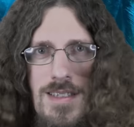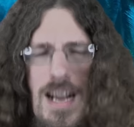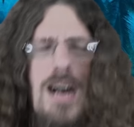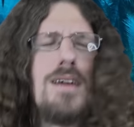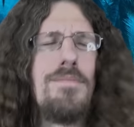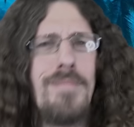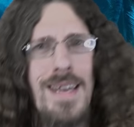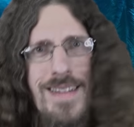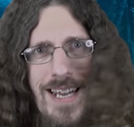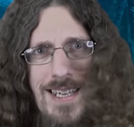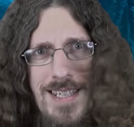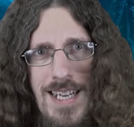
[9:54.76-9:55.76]
Aw, man,
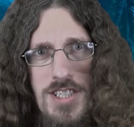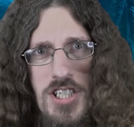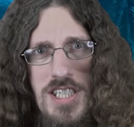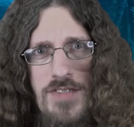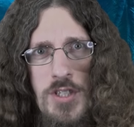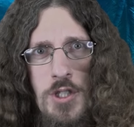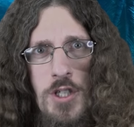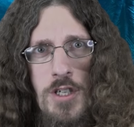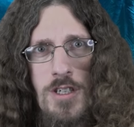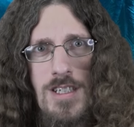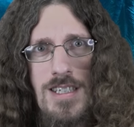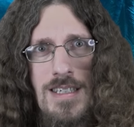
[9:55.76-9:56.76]
they got not Jesse
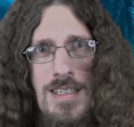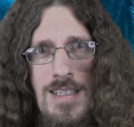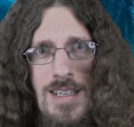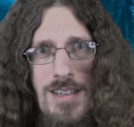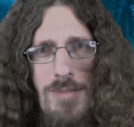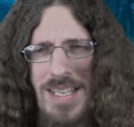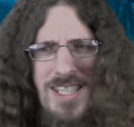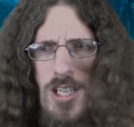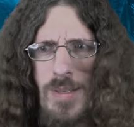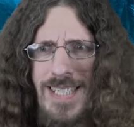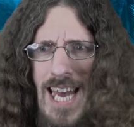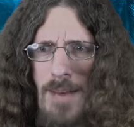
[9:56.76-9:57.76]
Ventura. Why does it
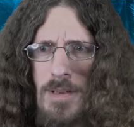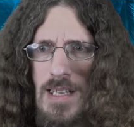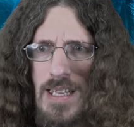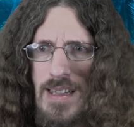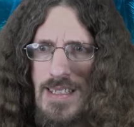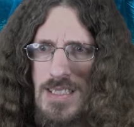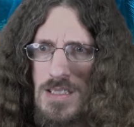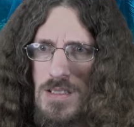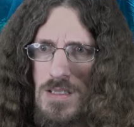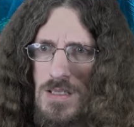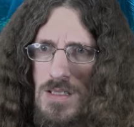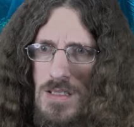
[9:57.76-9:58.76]
always happen like this?